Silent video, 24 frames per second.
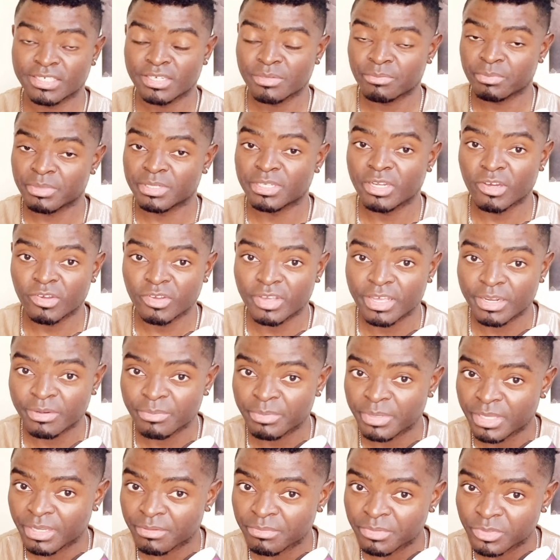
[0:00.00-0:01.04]
But now you're gonna
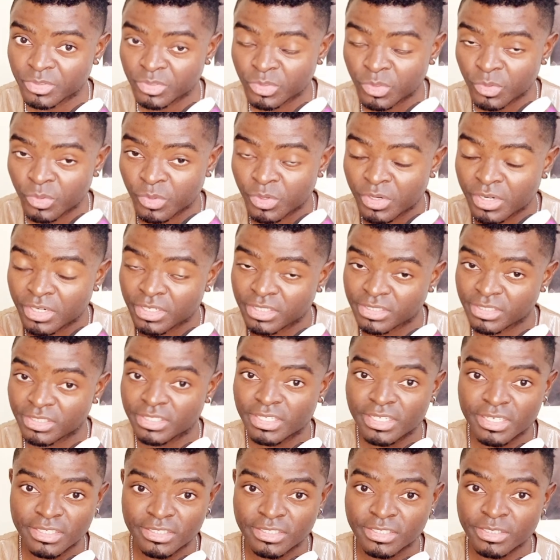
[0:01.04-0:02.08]
be able to
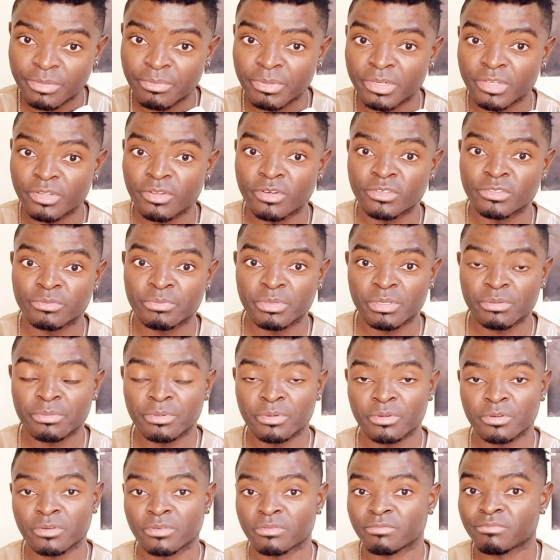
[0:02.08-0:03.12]
seek some of those
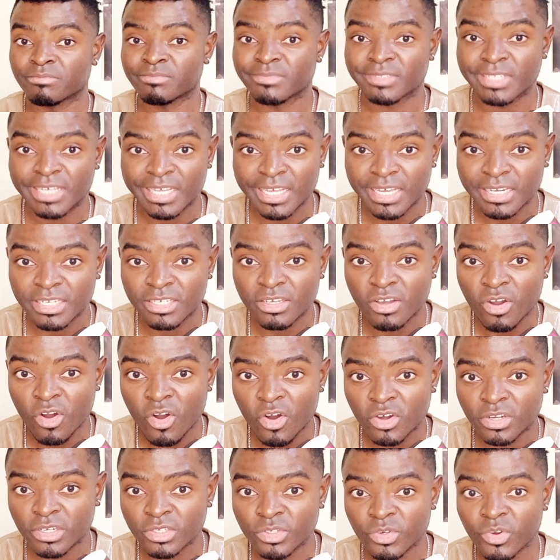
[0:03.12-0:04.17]
people. They're getting
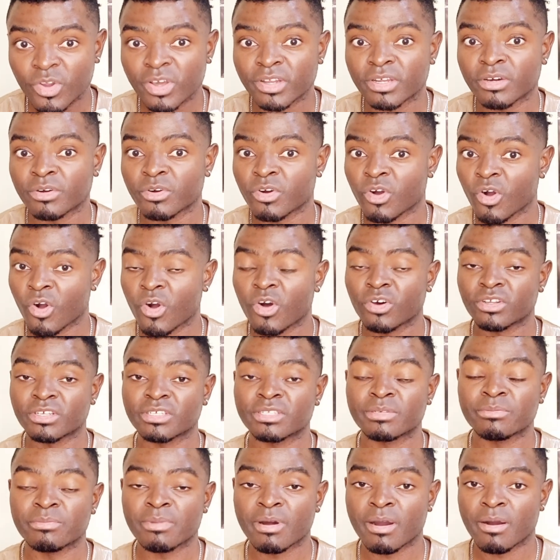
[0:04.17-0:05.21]
honor. You're gonna honor
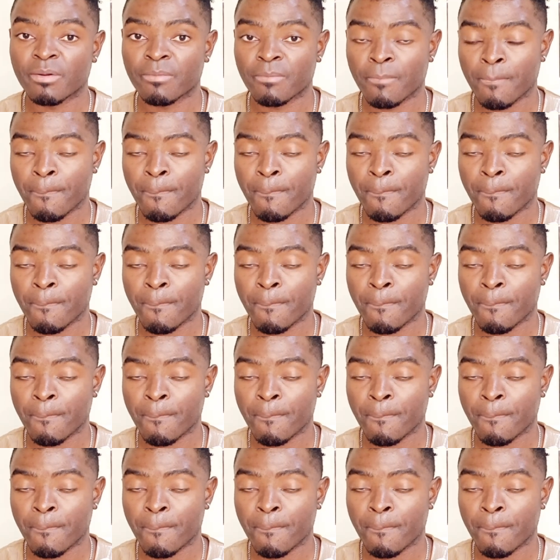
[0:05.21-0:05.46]
them all.